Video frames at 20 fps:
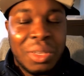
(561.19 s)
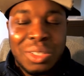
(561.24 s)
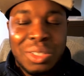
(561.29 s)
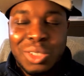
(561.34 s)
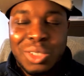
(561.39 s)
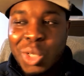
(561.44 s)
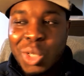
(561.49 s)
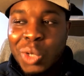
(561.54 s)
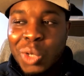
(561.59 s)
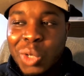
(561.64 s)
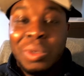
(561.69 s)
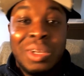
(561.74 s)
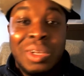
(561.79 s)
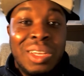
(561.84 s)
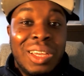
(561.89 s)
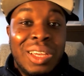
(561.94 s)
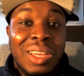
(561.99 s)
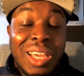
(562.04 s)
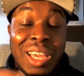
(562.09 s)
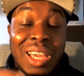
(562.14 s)
So
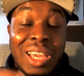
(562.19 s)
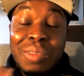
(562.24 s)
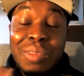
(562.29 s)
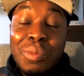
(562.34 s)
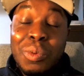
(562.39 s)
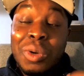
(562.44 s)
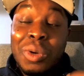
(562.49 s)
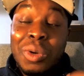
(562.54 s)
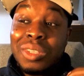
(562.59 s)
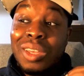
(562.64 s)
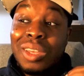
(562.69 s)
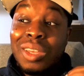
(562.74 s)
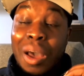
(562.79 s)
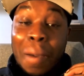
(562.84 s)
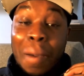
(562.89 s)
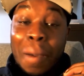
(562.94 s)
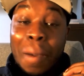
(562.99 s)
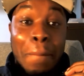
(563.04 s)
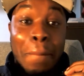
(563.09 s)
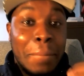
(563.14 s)
it was
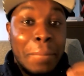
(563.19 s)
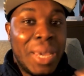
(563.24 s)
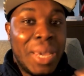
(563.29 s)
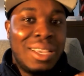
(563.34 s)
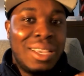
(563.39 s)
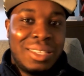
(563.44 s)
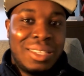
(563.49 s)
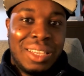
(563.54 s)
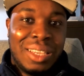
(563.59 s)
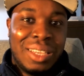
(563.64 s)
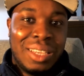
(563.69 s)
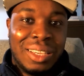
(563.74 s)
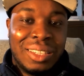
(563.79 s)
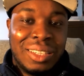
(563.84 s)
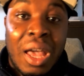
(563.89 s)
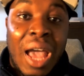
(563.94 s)
amazing.